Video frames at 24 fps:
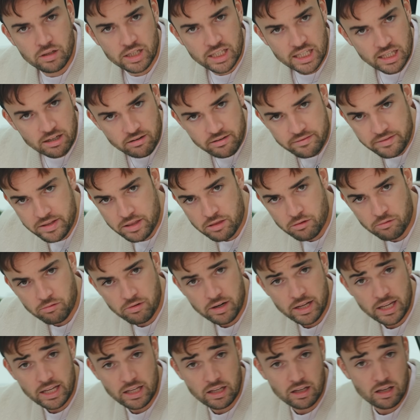a Kia
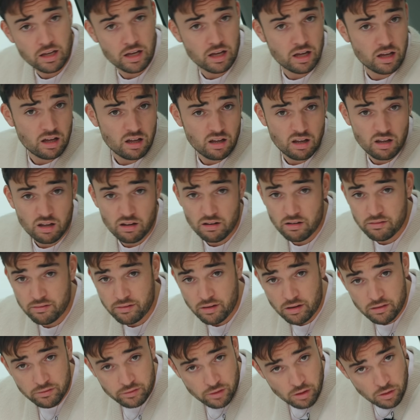EV3,
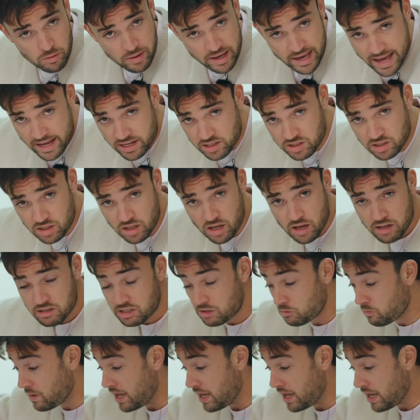Volvo EX30?